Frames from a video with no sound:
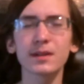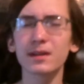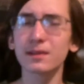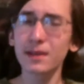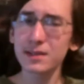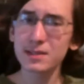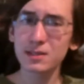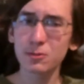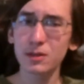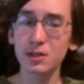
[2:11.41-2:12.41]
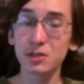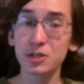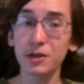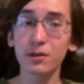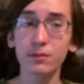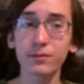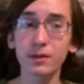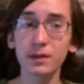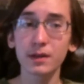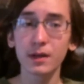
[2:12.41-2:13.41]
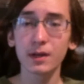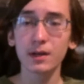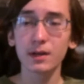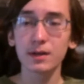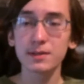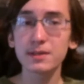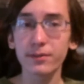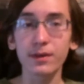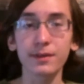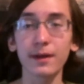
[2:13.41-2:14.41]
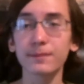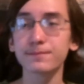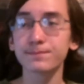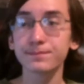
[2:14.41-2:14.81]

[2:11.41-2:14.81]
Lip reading: a less squeaky chair, hopefully, stuff like that.